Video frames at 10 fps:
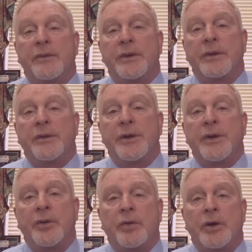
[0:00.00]
then
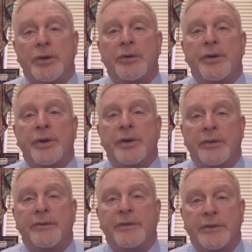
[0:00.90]
they were under the
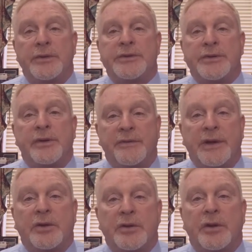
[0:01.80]
influence of
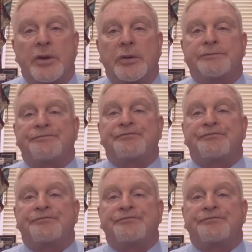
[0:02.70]
alcohol.